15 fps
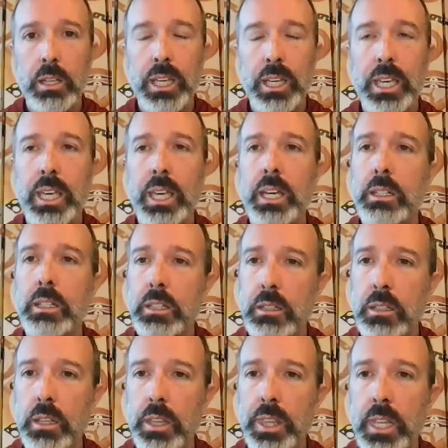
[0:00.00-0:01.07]
get
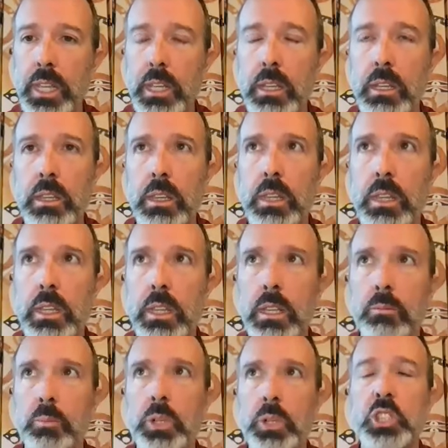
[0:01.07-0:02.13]
the
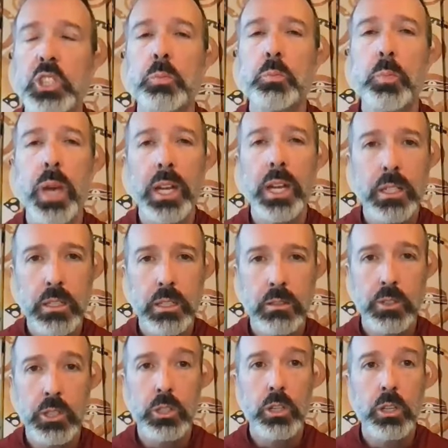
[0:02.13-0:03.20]
perspective,
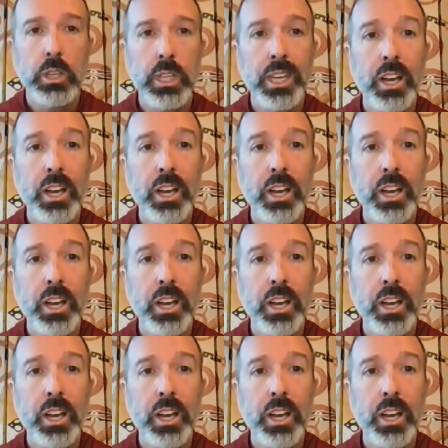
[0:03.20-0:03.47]
the